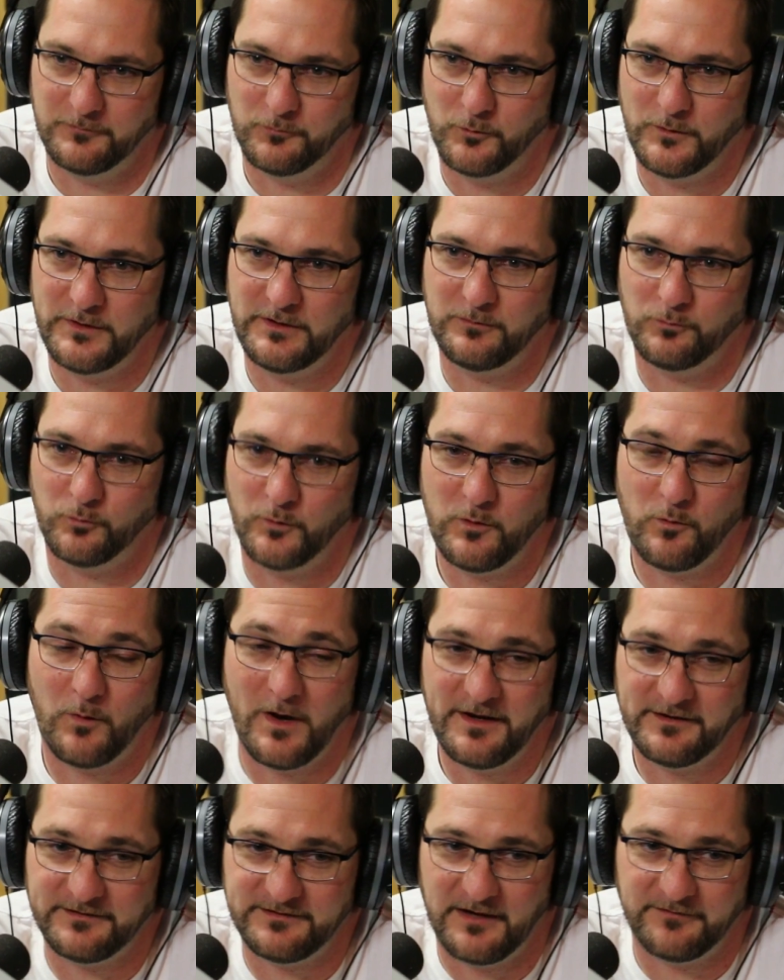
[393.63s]
we
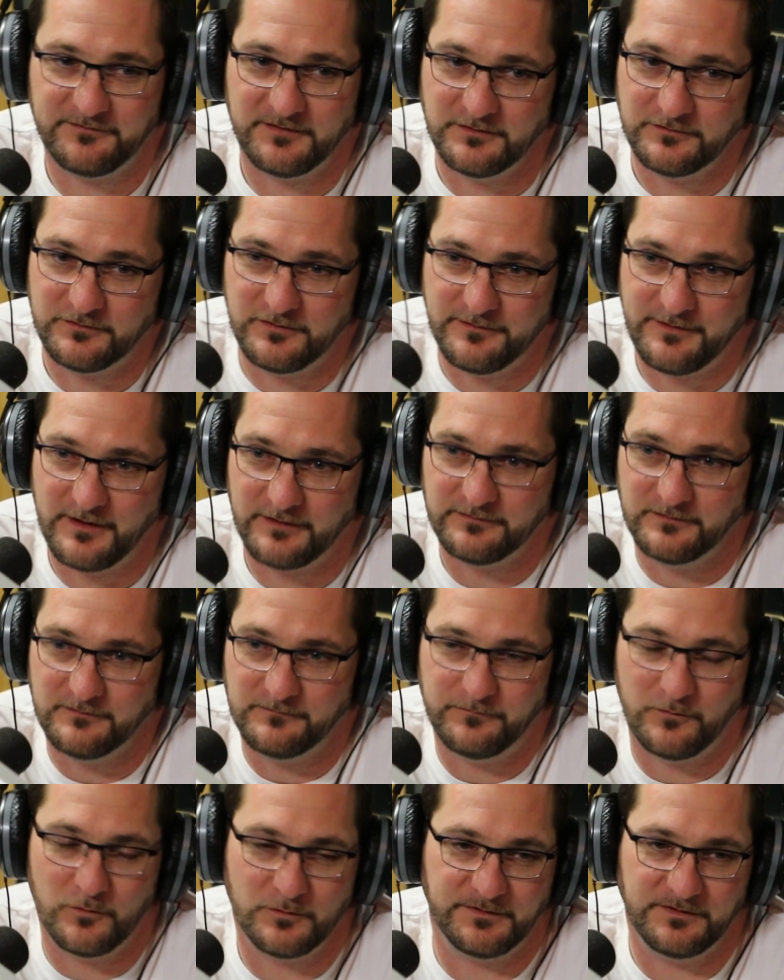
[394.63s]
won a SAFTA in
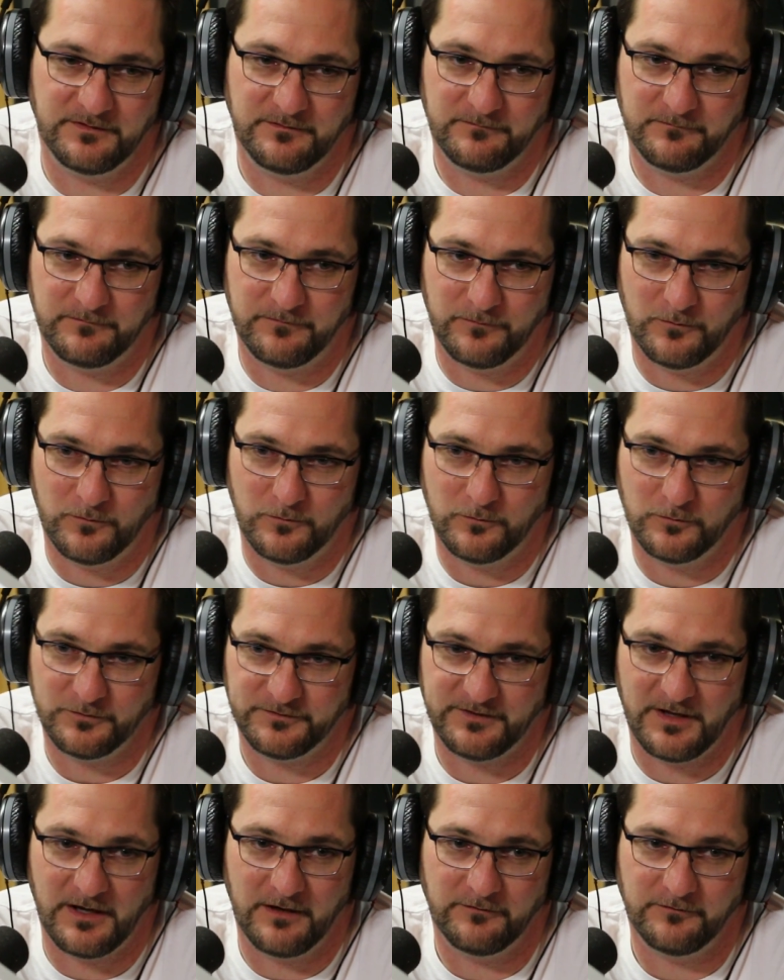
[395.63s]
2014 for
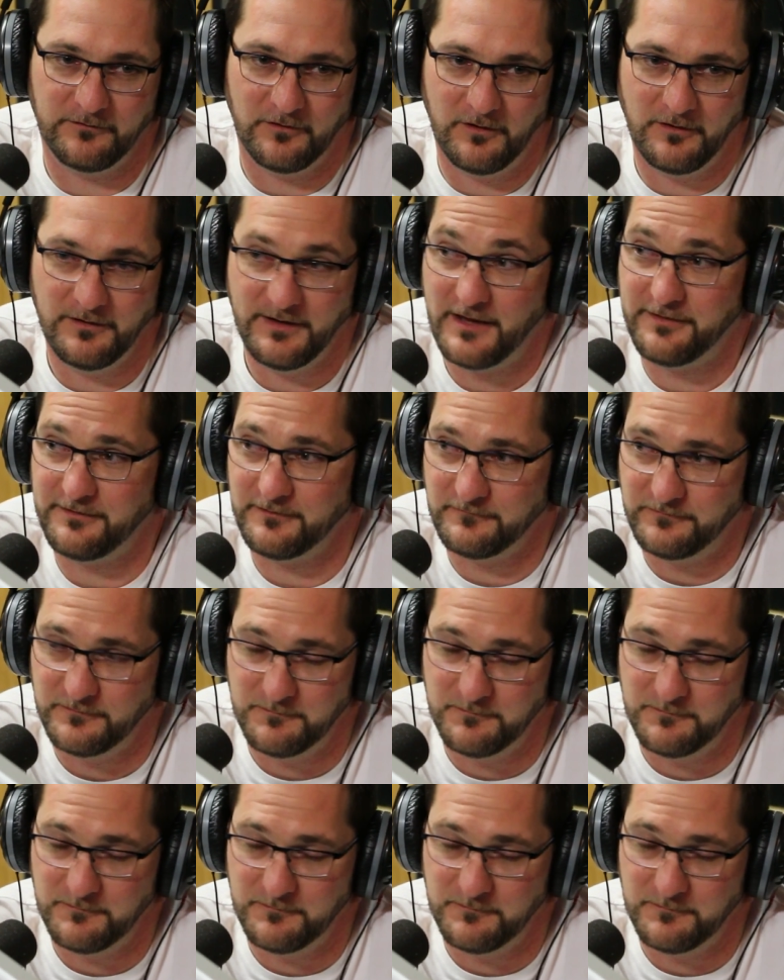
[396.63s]
sound on Nothing